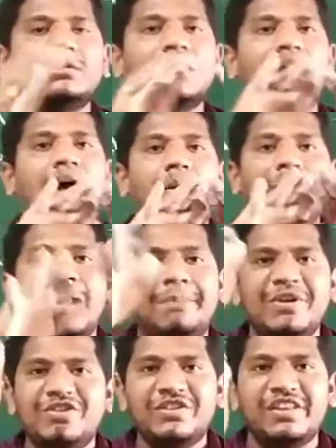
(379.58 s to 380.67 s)
Our LPG
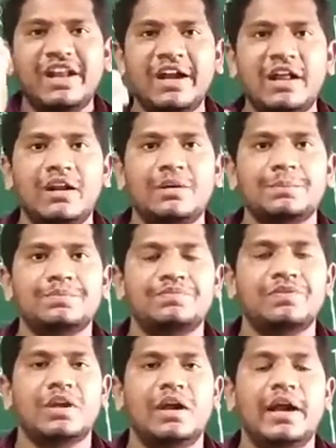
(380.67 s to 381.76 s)
is a cylinder,
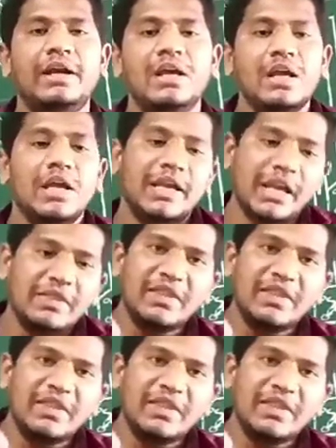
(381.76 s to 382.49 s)
right? In that